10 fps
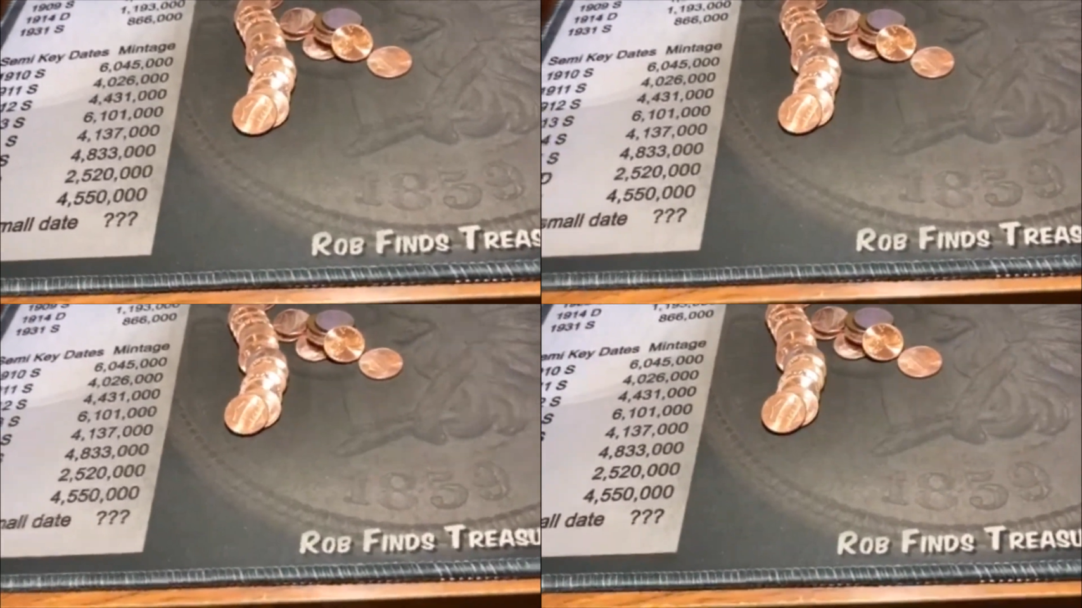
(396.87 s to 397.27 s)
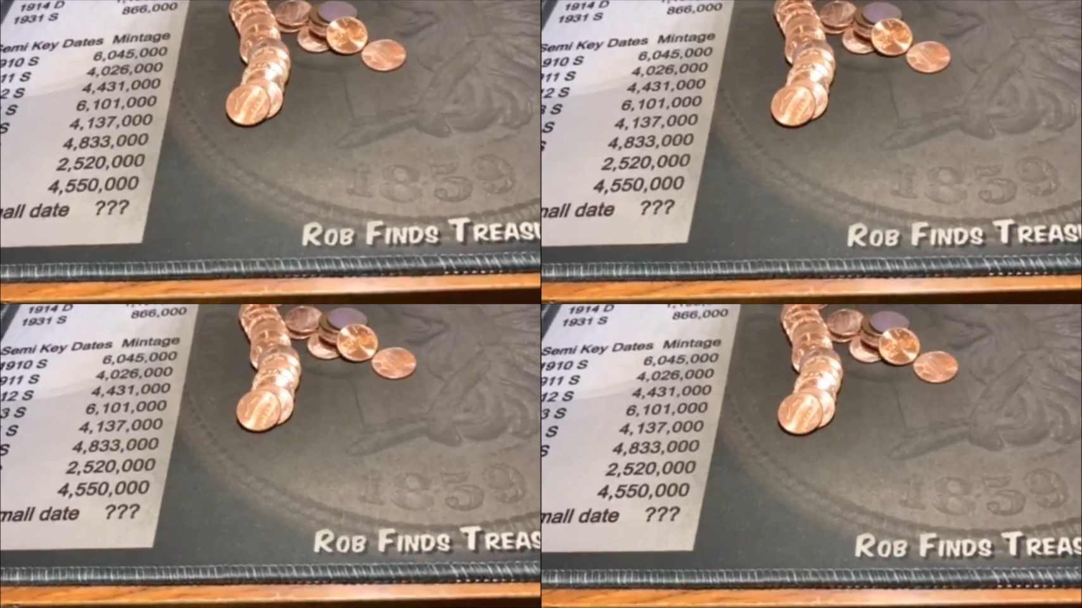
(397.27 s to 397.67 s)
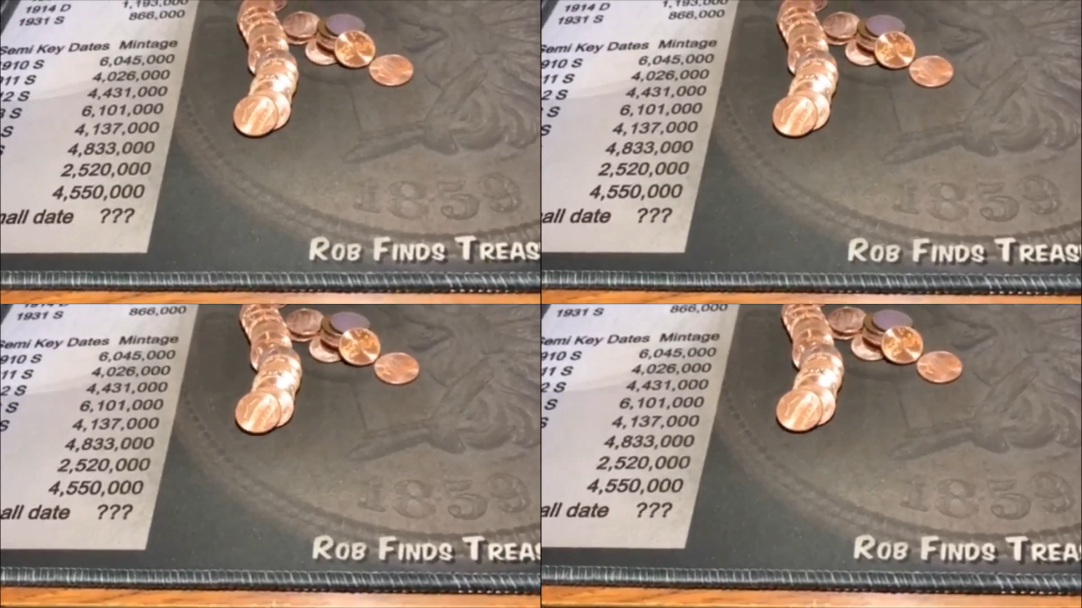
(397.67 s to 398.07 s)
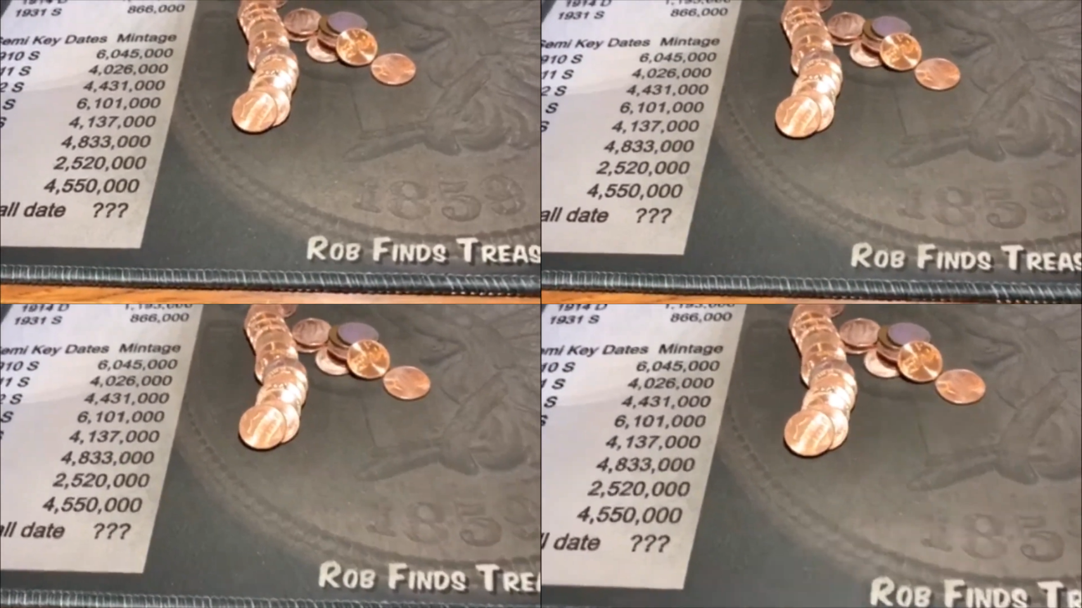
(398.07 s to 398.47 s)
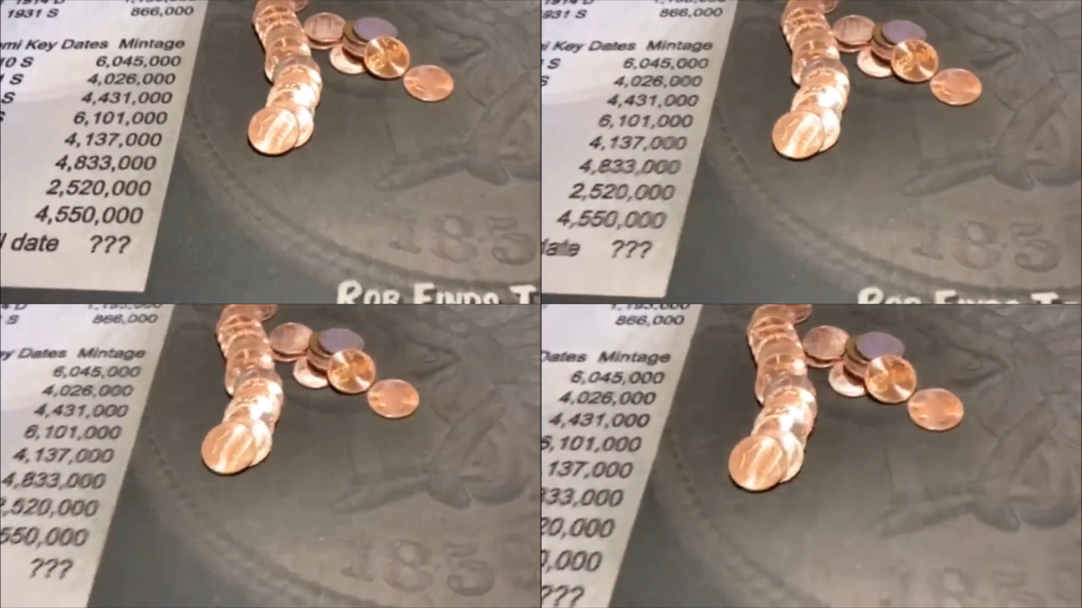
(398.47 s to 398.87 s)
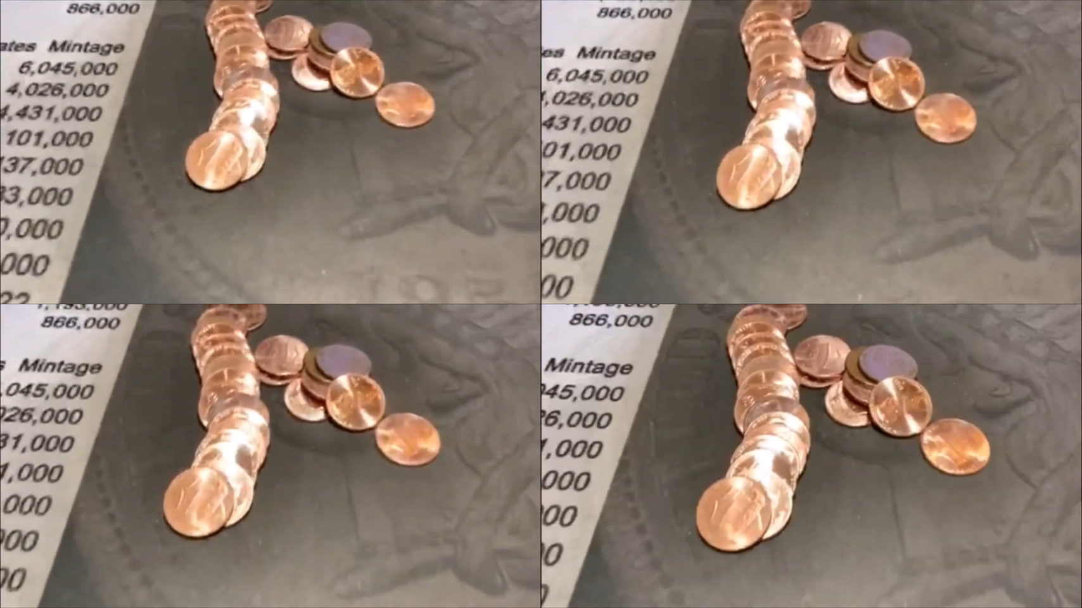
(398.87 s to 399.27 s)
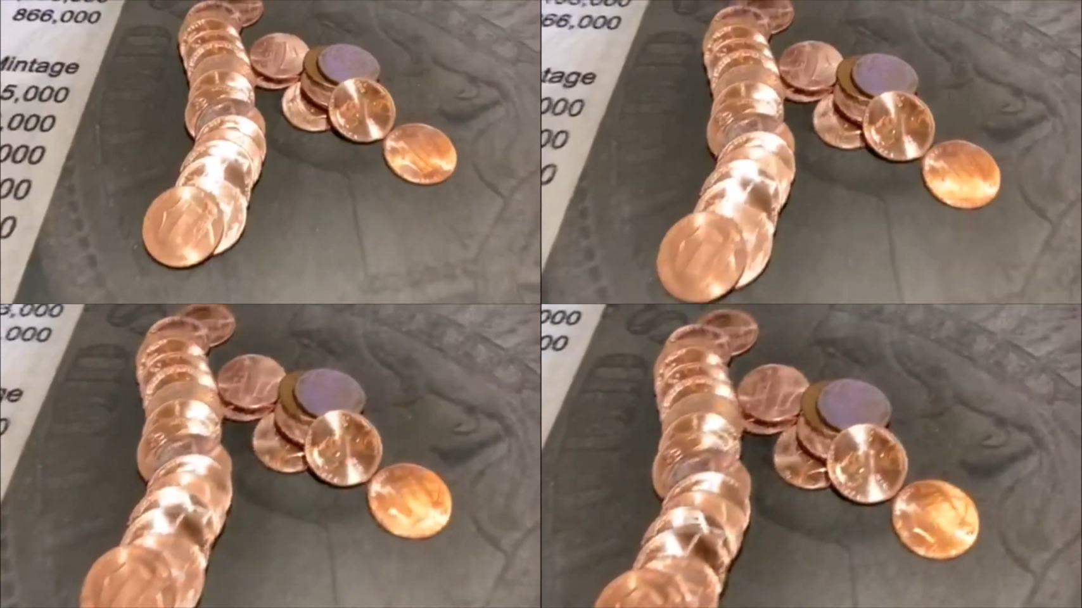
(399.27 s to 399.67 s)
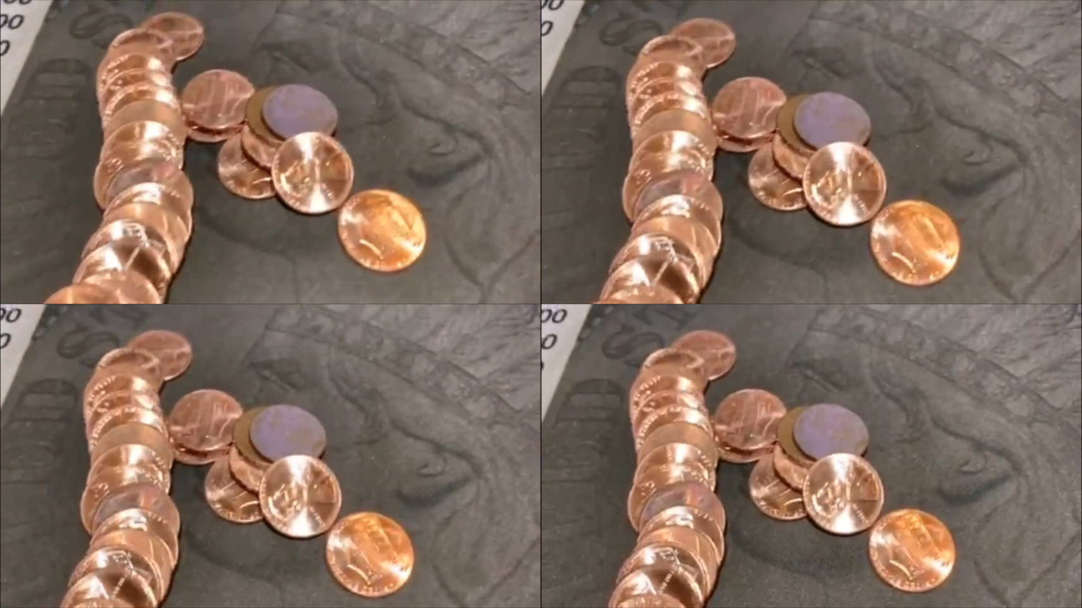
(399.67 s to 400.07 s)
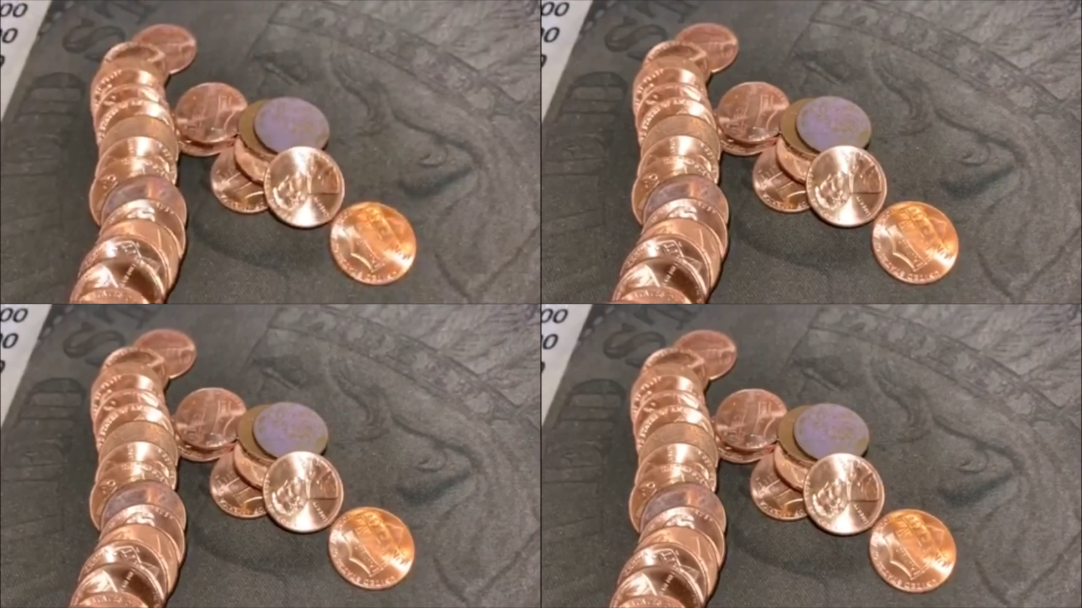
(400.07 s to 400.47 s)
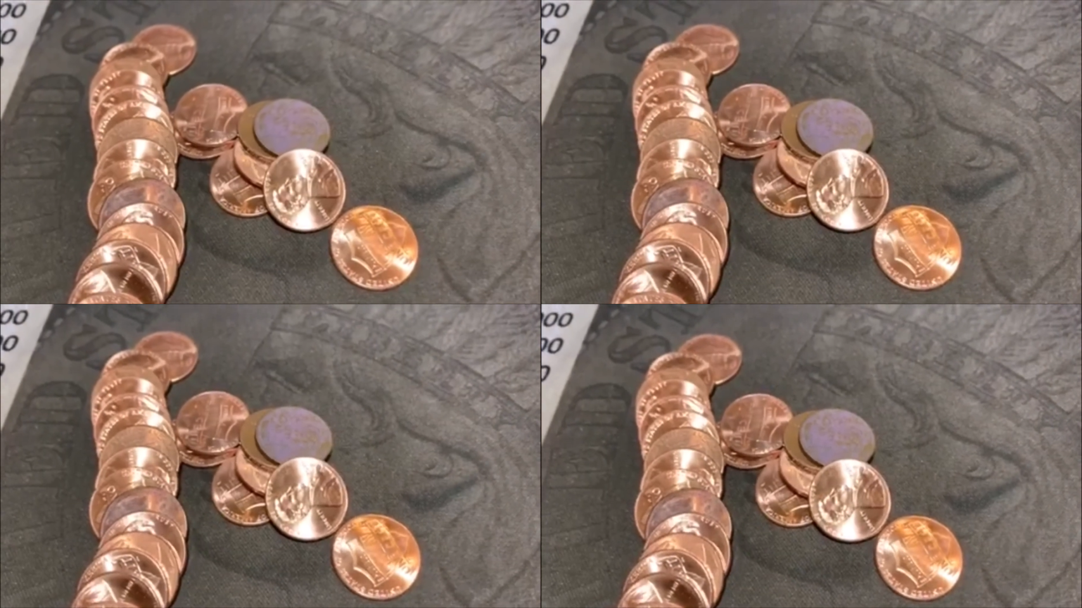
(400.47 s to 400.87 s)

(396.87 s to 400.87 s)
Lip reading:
[unreadable: no face in view]